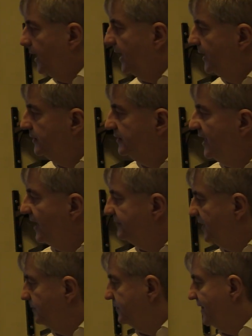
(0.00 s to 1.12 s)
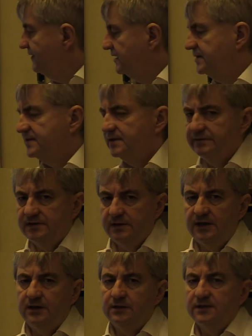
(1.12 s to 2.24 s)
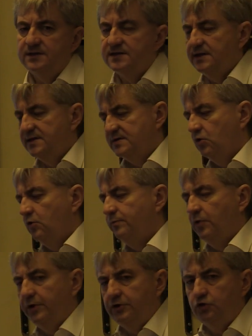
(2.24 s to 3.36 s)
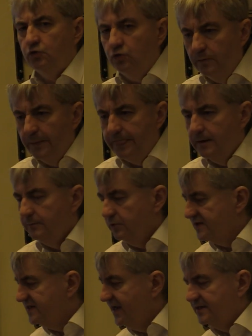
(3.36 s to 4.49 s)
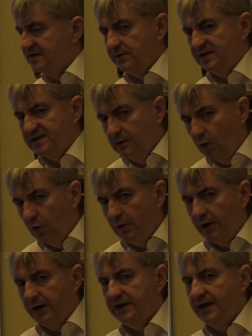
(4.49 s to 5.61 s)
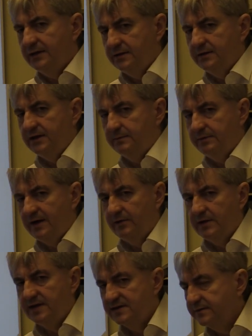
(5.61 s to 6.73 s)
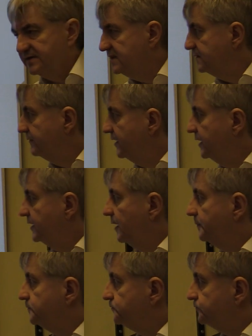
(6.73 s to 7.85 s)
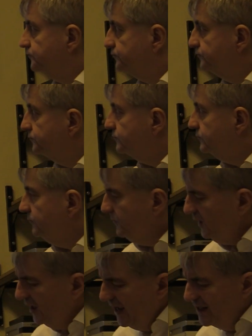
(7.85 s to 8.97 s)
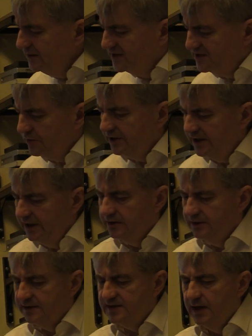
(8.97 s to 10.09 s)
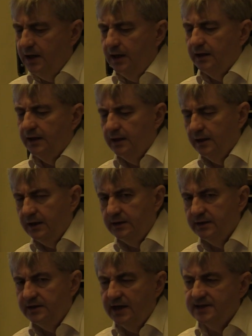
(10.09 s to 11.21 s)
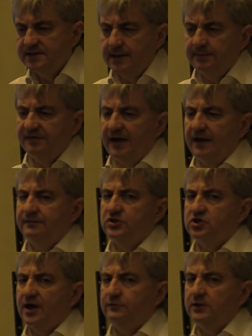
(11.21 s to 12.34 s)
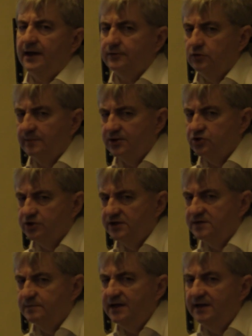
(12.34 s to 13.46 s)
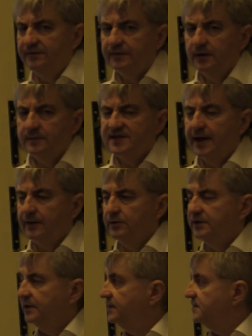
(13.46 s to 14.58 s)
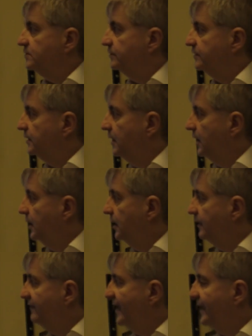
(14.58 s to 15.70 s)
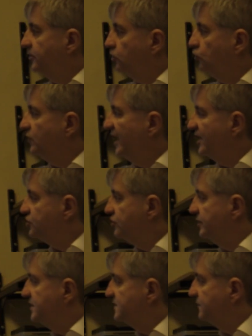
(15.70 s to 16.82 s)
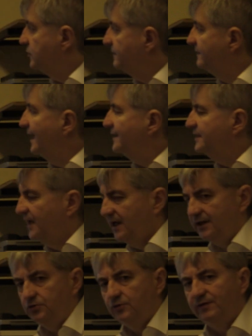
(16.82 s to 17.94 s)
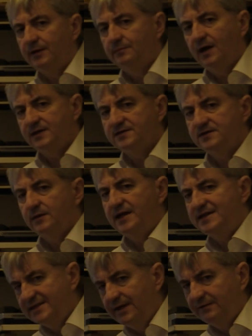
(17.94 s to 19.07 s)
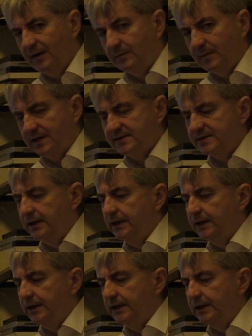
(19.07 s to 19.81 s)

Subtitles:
and the lifetime prevalence of the illness is 0.2%, so it's lower than the prevalence of schizophrenia. And the third illness in the DSM-5, which I would like to mention, is brief psychotic disorder, where the duration is from 1 day to 1 month, so less than 1 month.